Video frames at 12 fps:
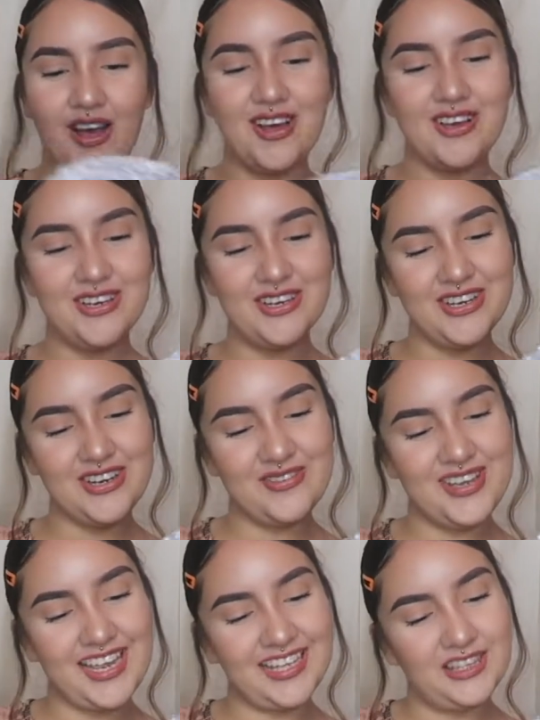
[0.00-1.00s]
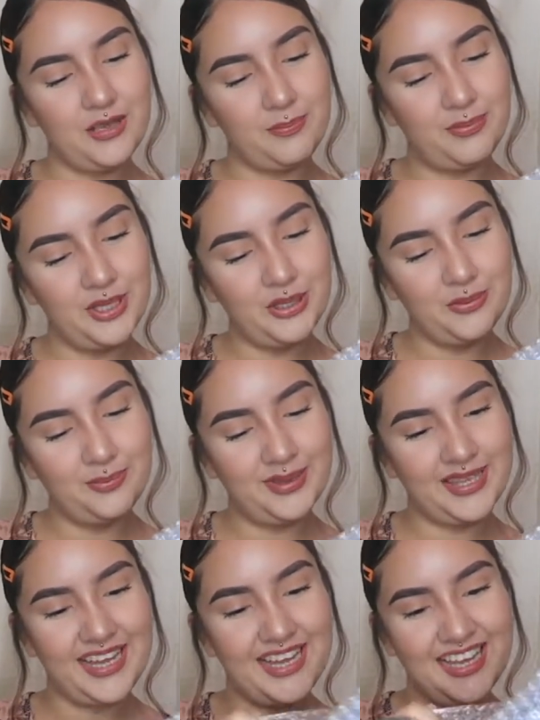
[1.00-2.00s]
Oh, we got the blue
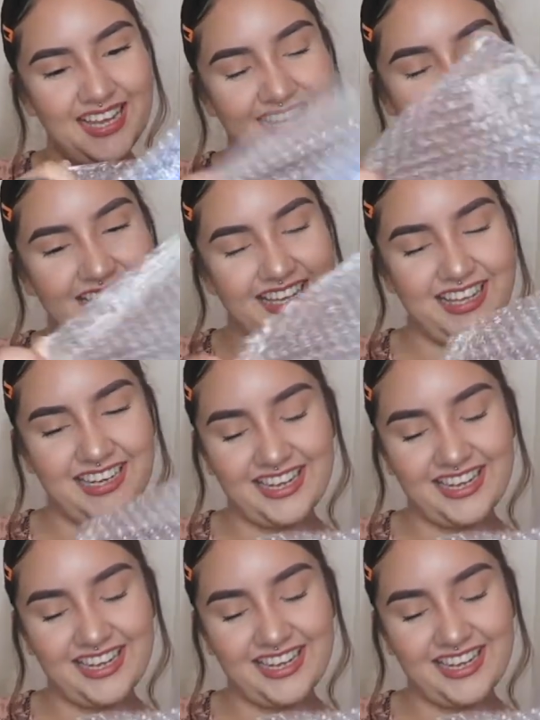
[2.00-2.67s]
blood.